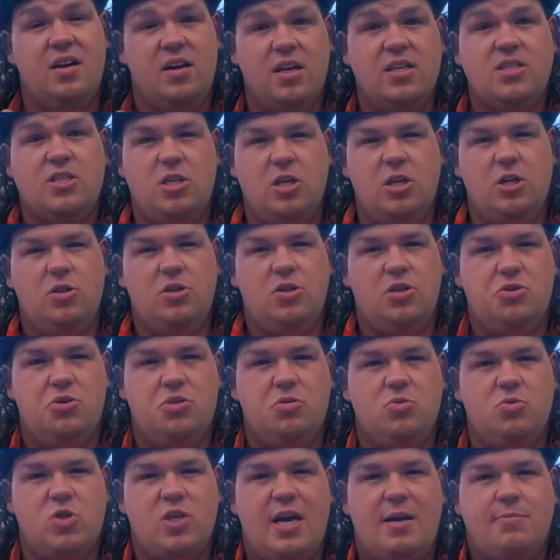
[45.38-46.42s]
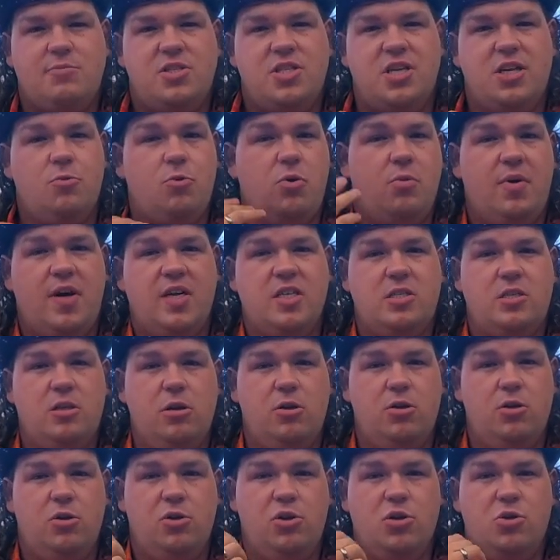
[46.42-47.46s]
still do some slapstick. We might
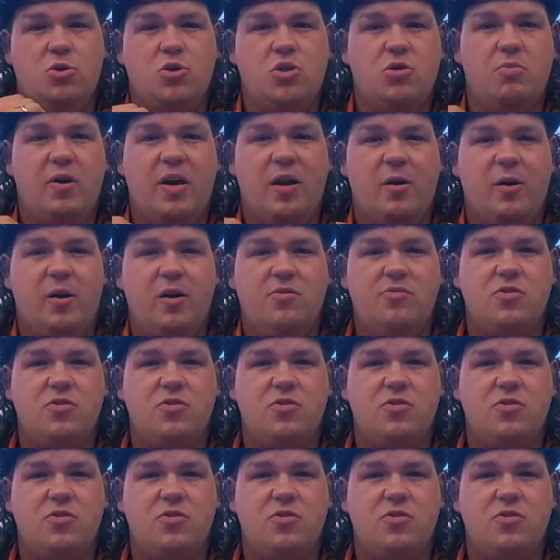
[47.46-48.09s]
still do some narrative